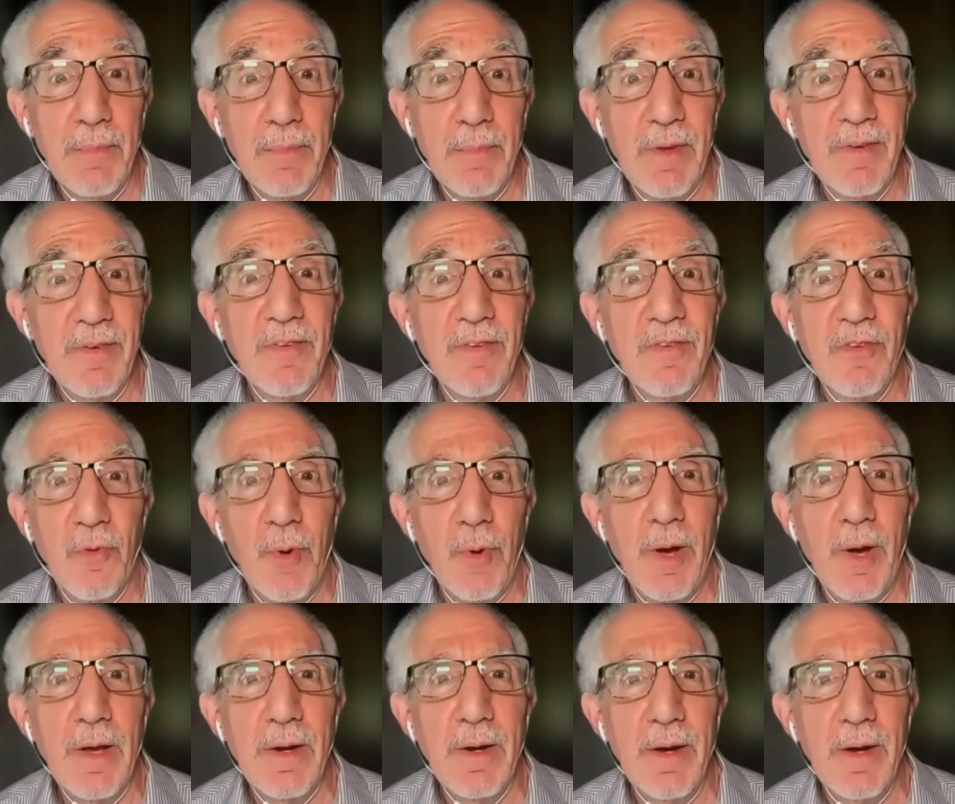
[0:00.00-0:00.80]
This is the
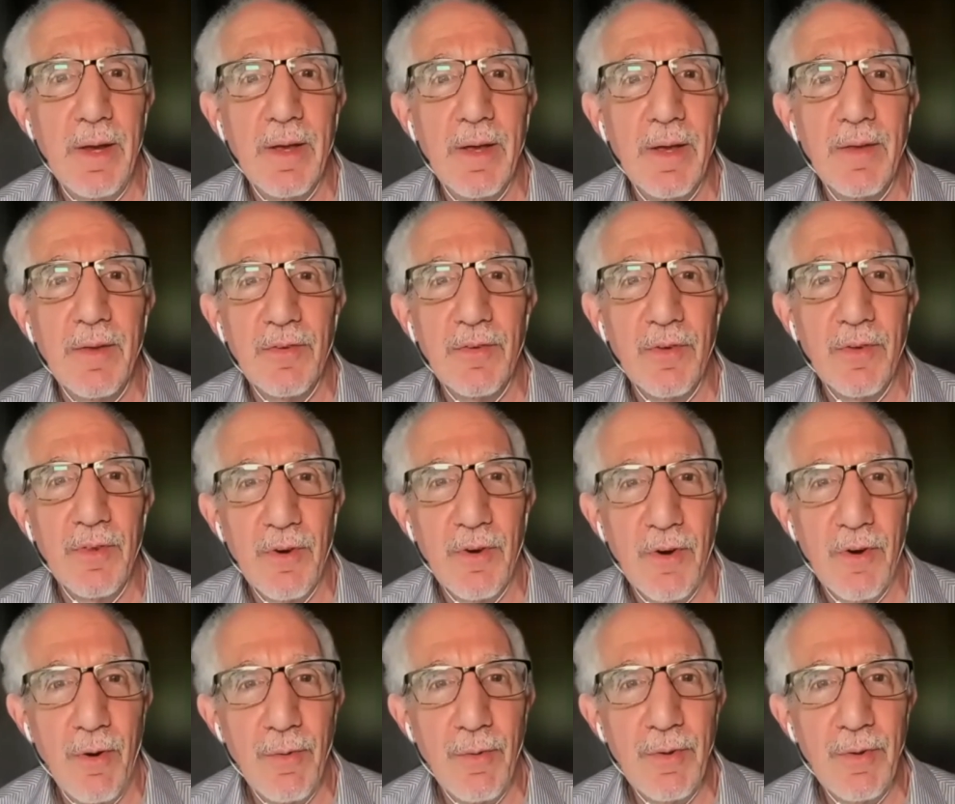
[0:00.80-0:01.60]
way it is, or
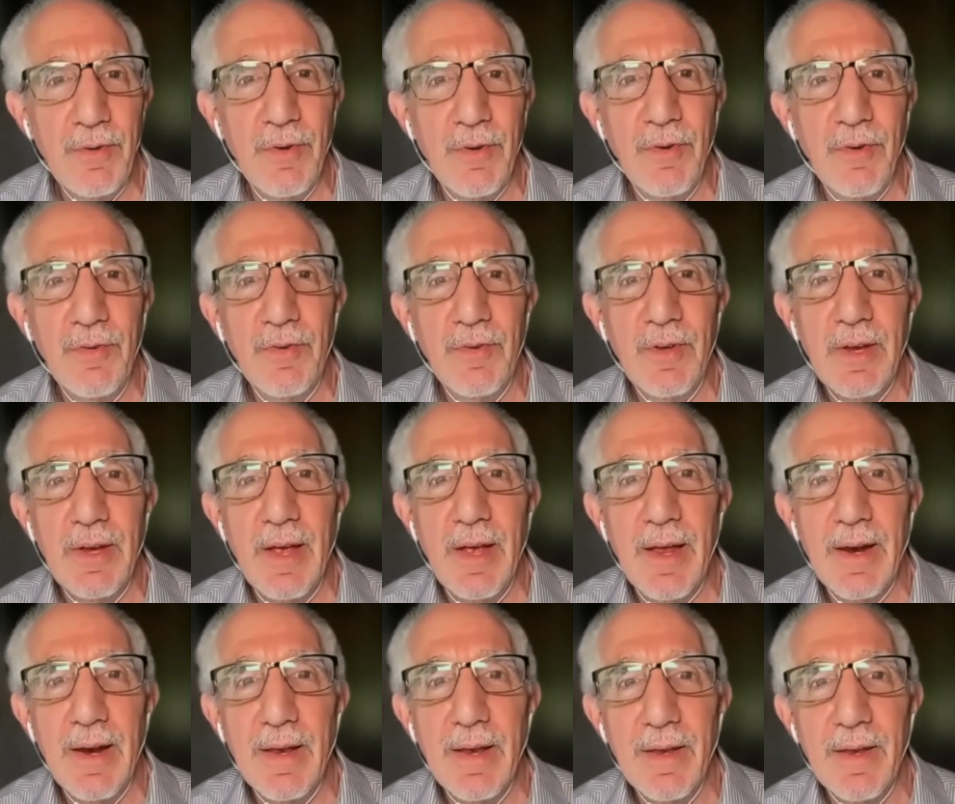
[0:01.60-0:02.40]
they're always used to
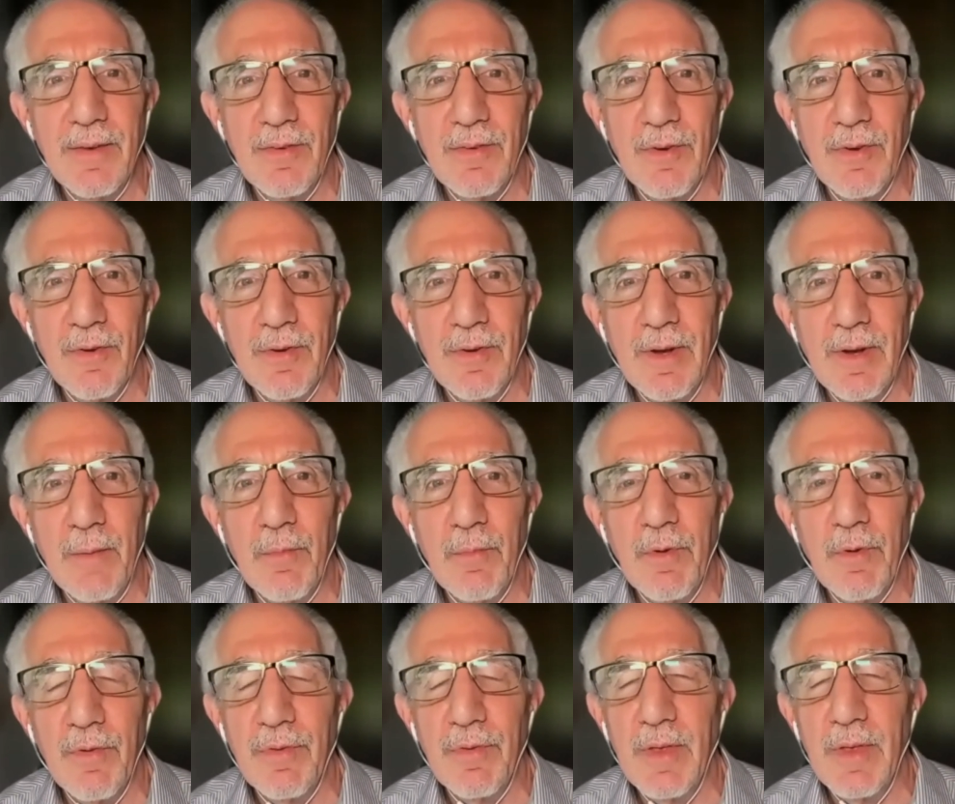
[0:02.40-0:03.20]
getting a certain
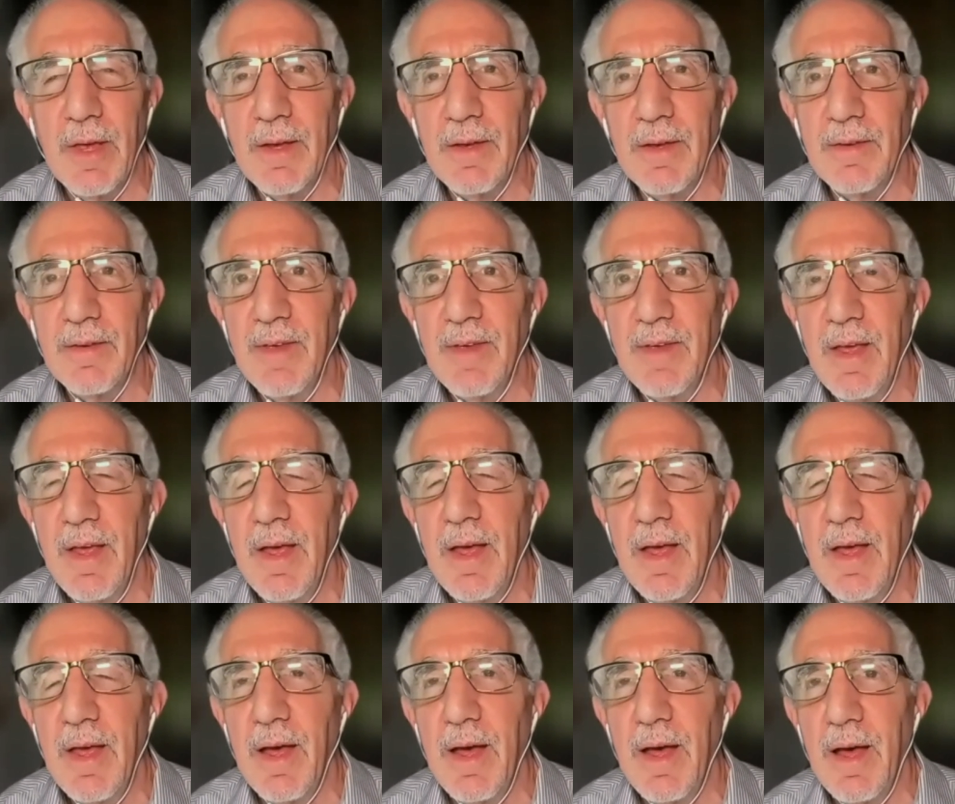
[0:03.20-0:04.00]
number of things
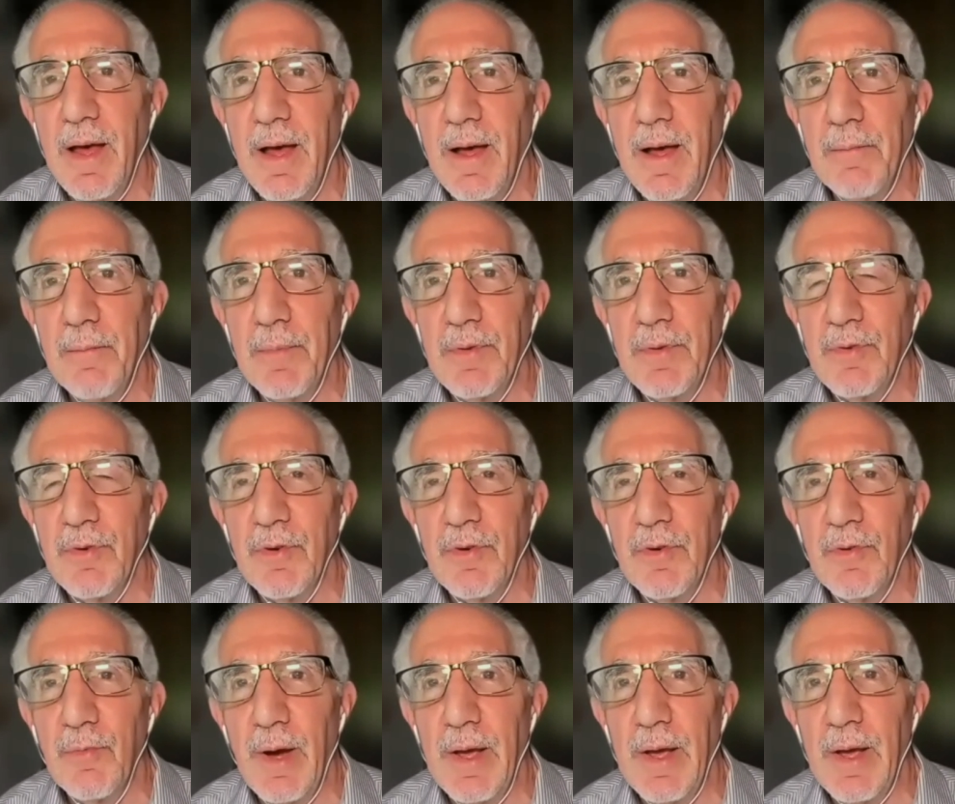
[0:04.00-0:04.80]
a
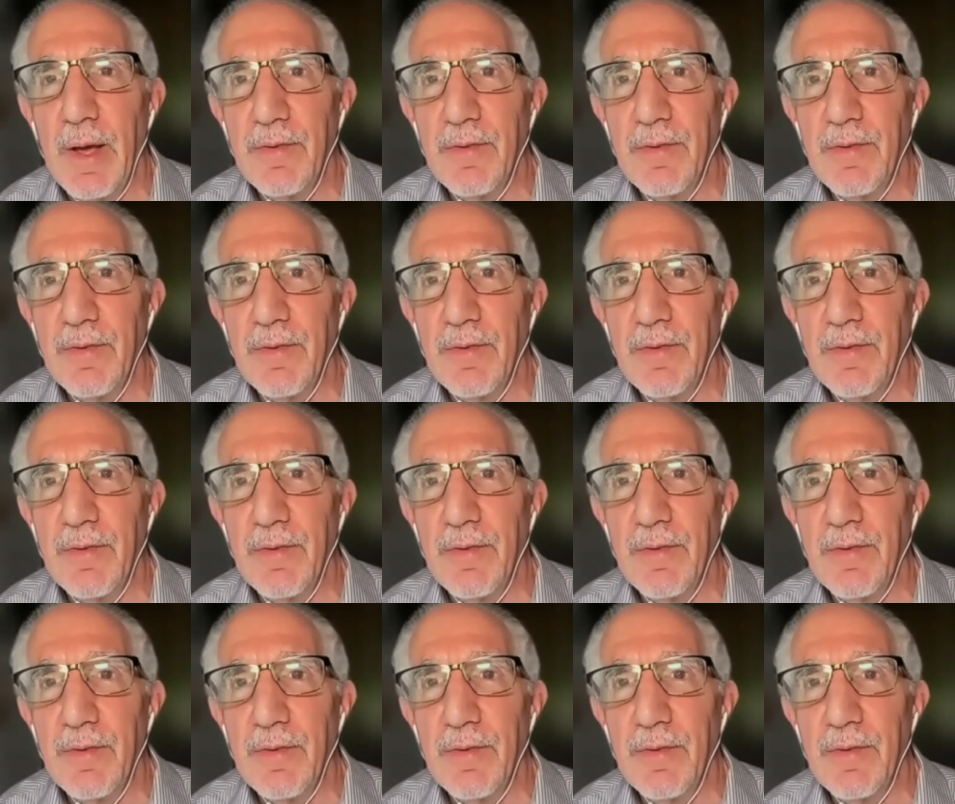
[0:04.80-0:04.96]
certain way.